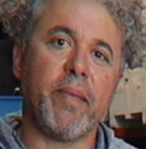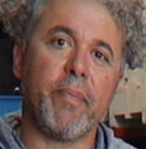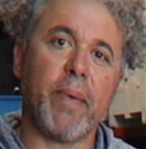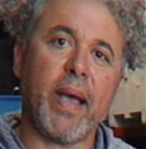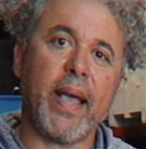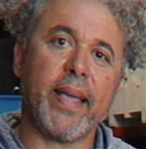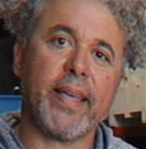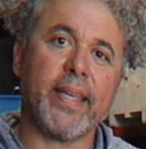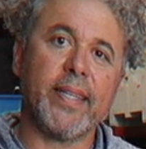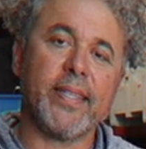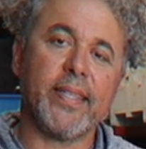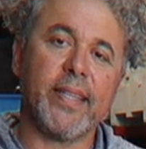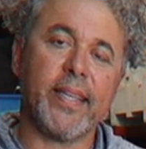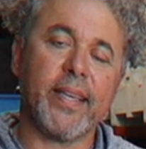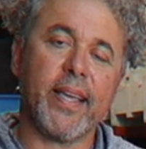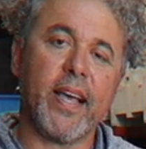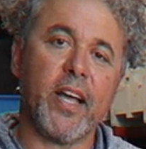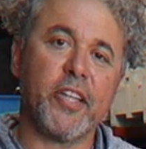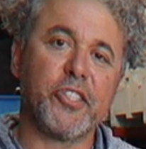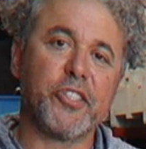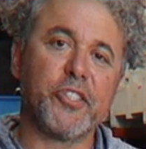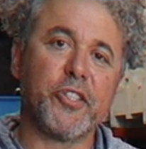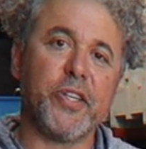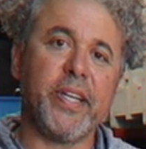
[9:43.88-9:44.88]
back into the
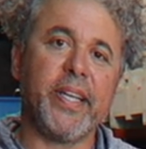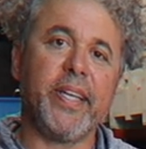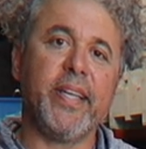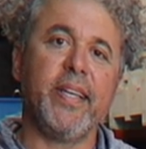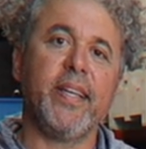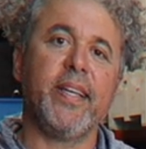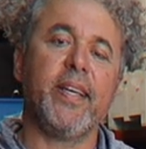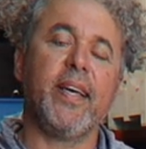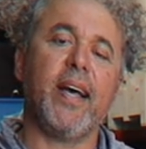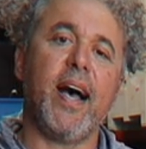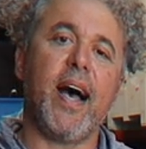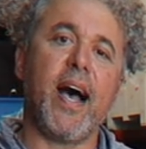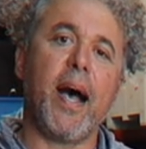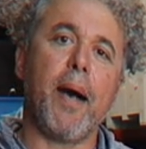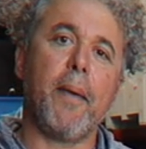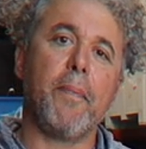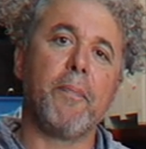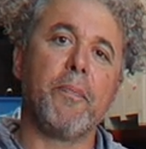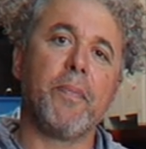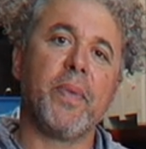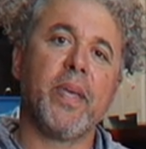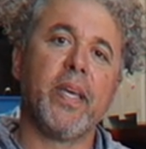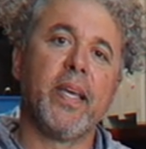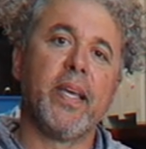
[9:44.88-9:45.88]
country,
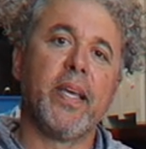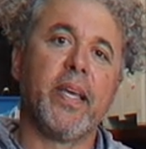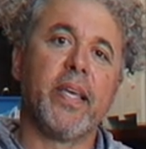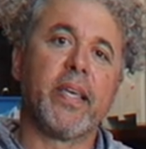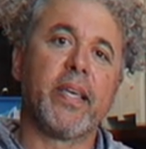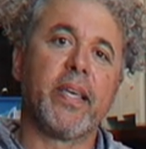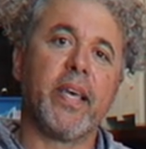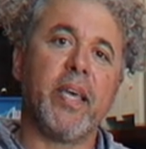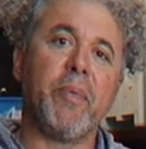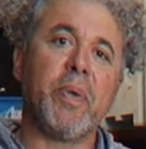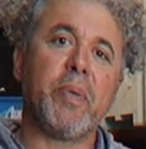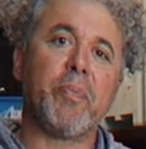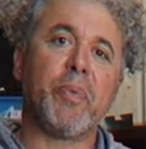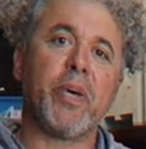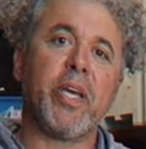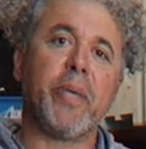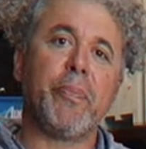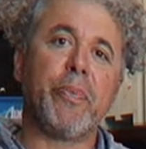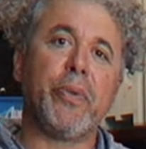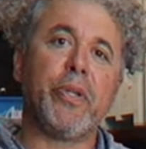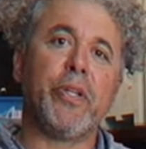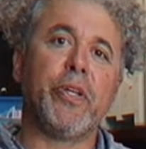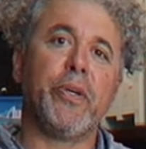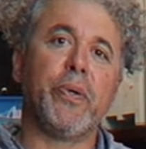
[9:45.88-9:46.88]
keeping
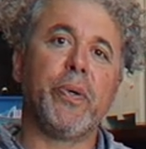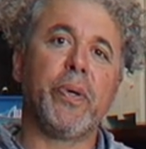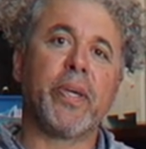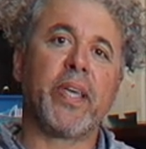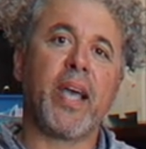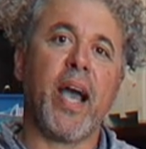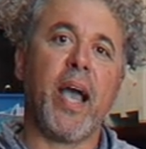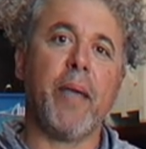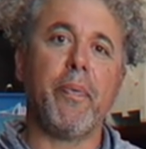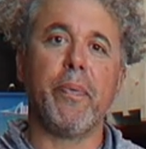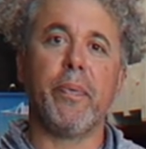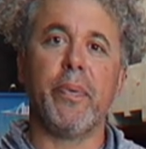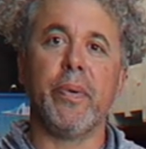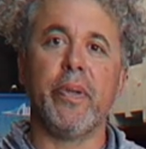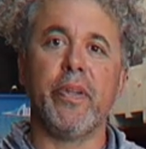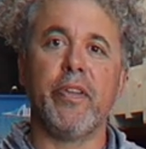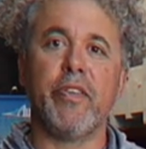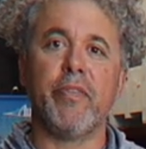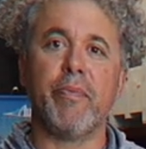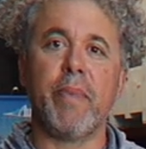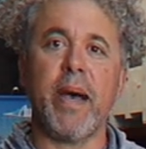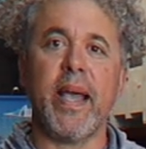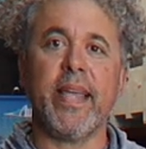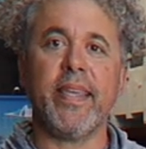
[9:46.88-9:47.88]
people who are capable
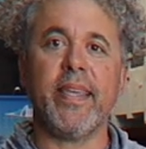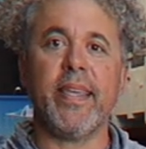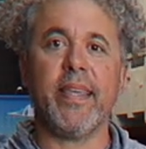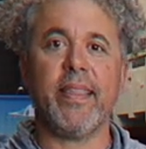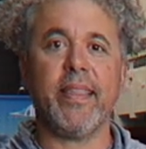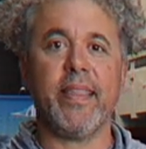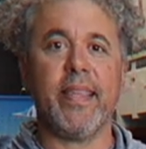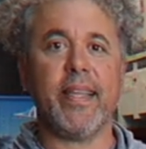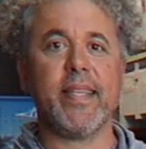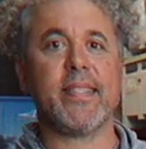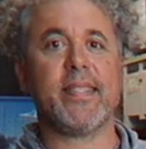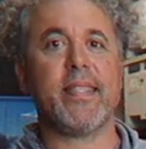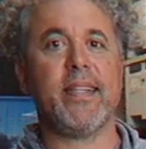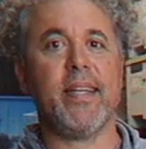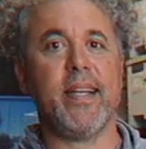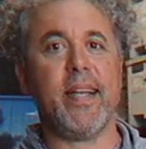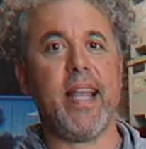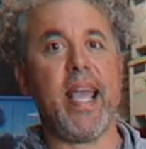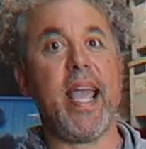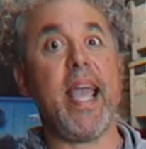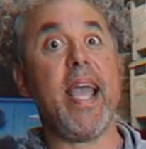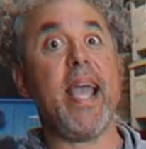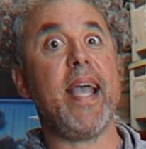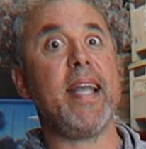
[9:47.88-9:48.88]
of making things that
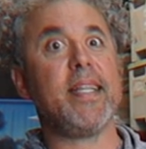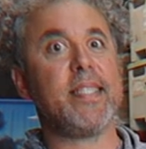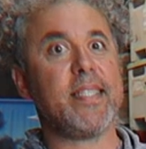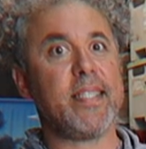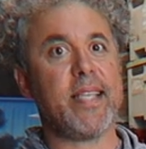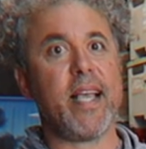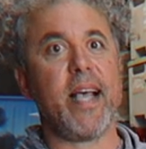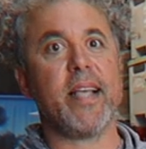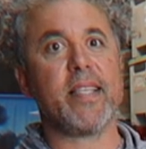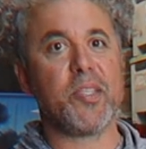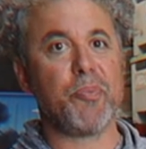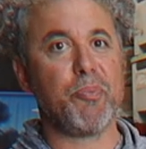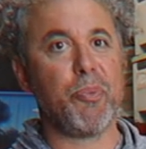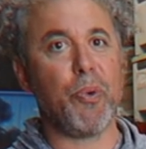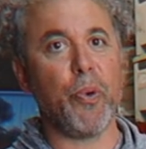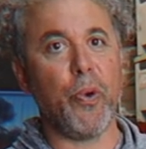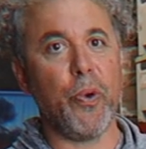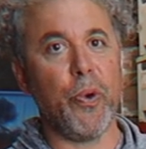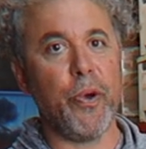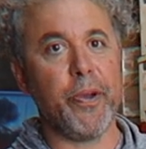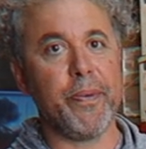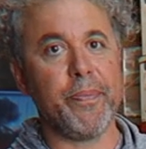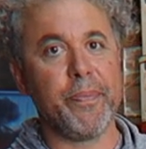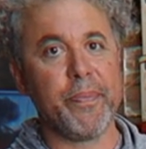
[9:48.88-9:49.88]
enhance our
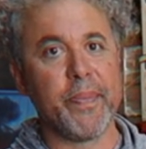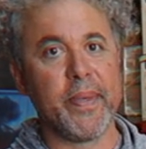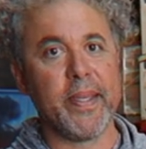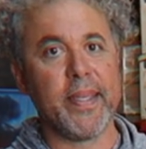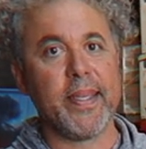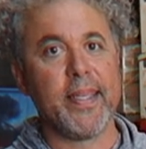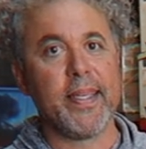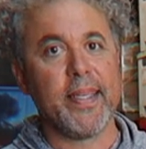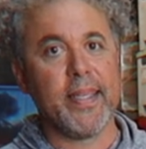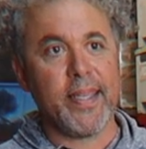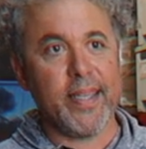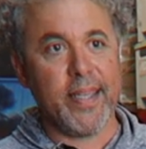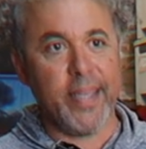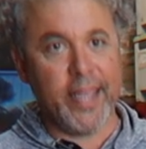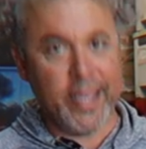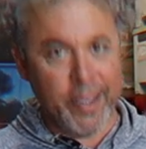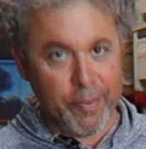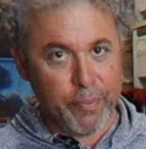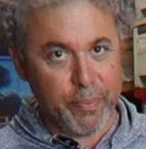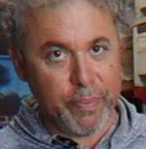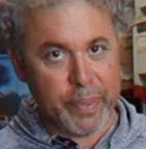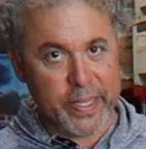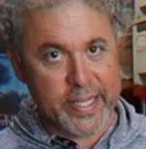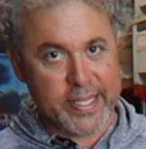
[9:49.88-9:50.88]
sport
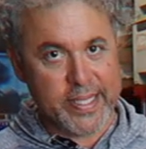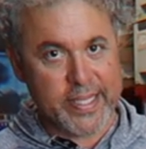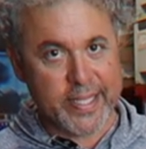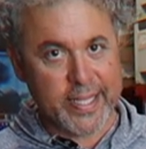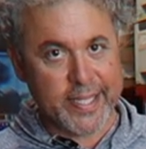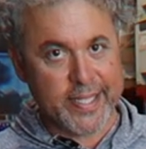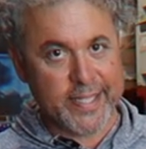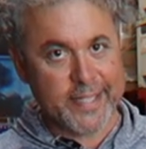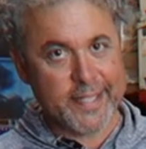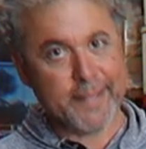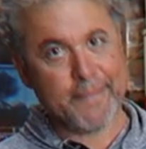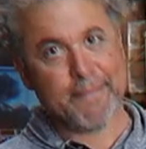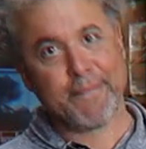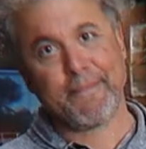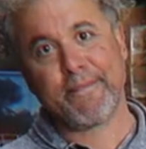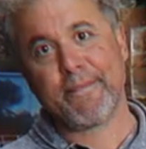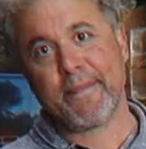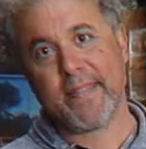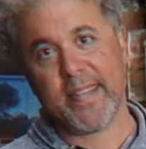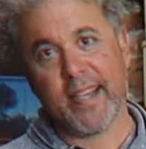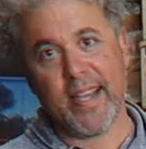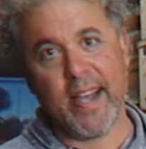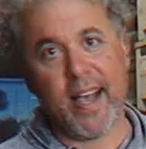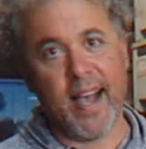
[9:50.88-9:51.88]
in business.
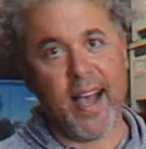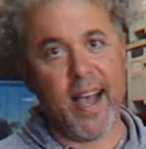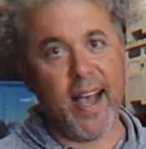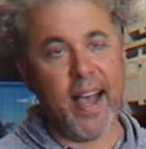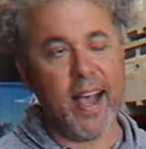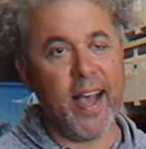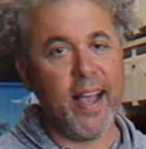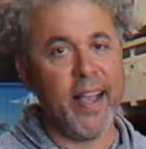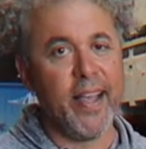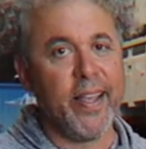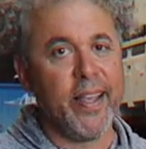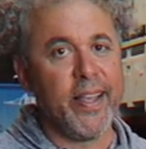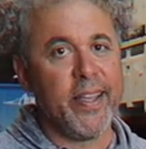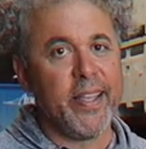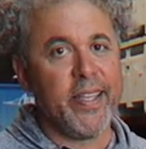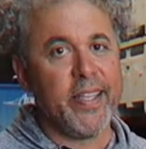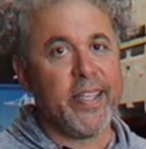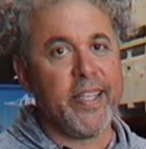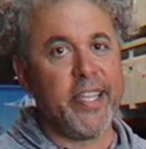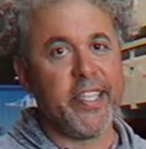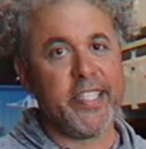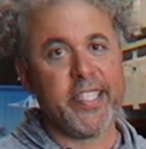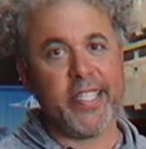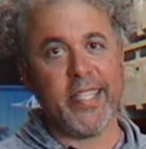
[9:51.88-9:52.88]

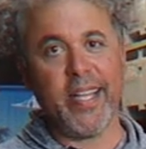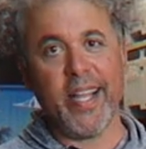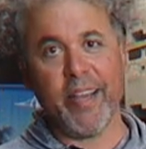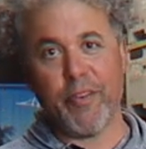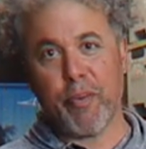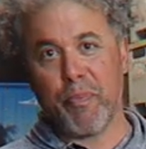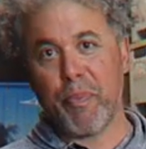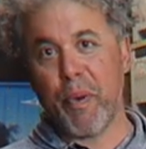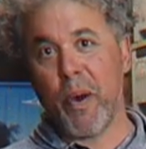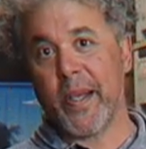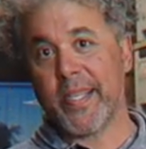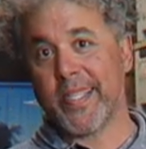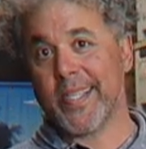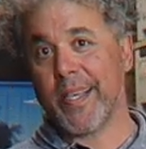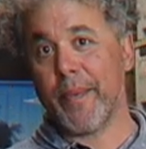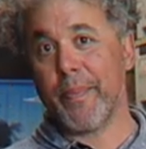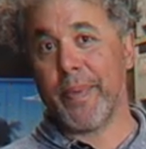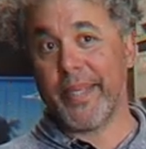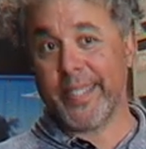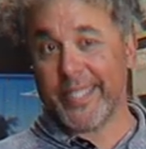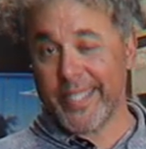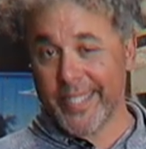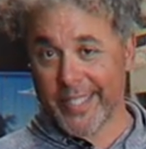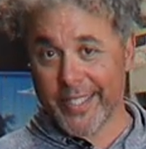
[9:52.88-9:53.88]
You should never buy
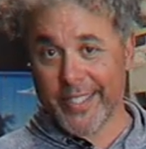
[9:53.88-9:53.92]
something just